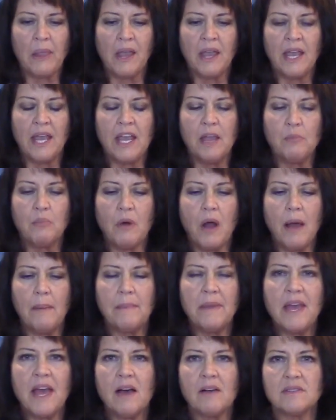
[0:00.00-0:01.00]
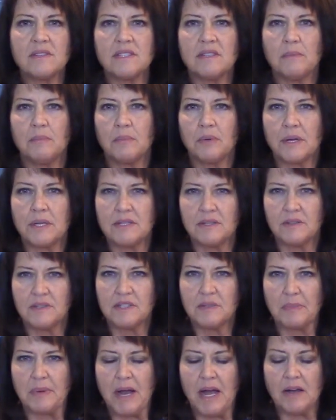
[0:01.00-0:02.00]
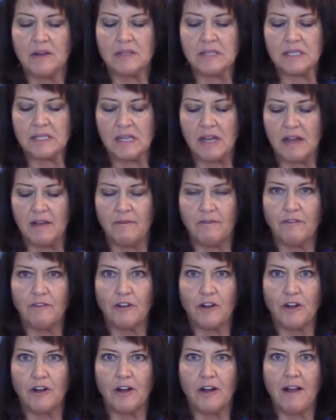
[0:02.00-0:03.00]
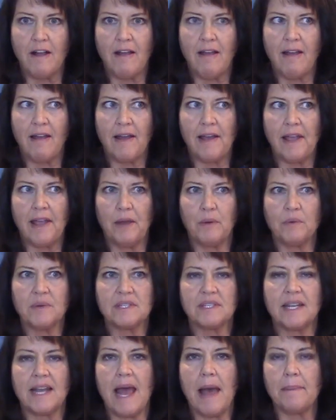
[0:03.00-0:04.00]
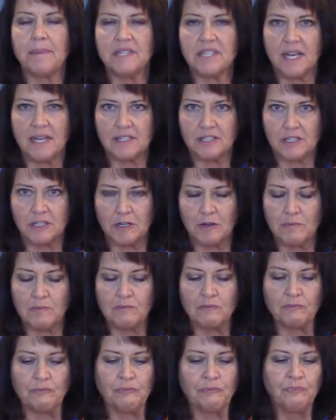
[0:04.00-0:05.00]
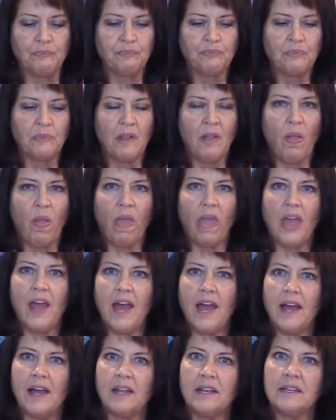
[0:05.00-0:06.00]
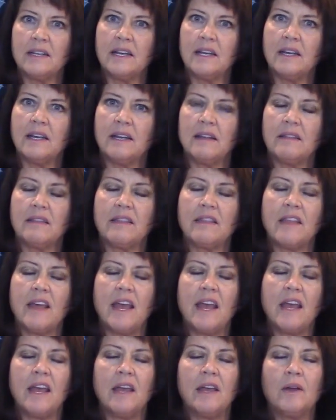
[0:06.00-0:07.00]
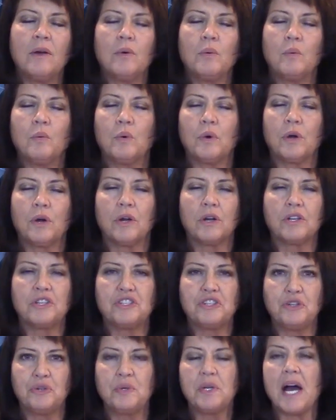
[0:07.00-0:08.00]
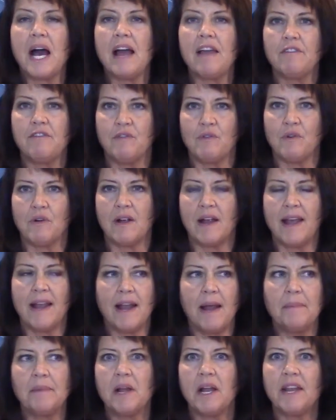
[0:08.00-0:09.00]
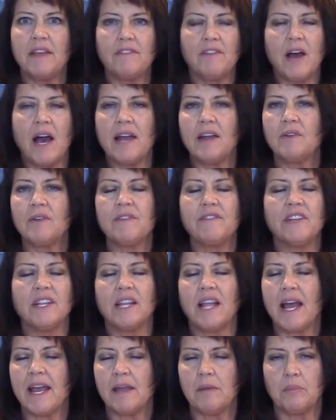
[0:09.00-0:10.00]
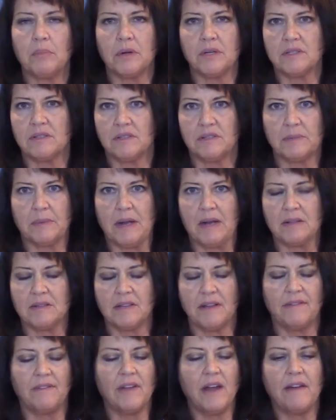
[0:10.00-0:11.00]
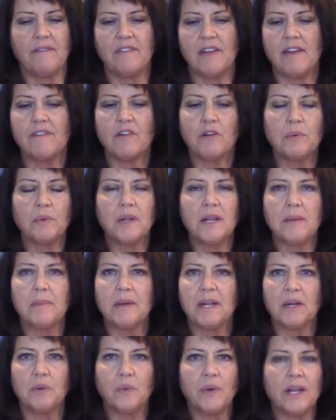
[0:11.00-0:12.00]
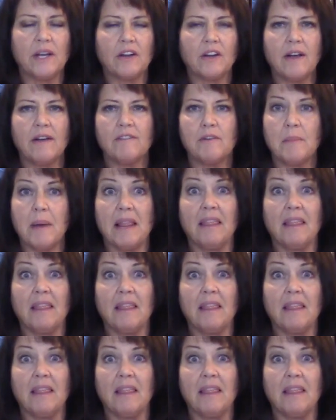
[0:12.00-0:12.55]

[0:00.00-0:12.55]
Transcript: He brought me out some Brussels sprouts it was an appetizer, and they were to die for. And I don't even like Brussels sprouts. I've never really been a winner of them.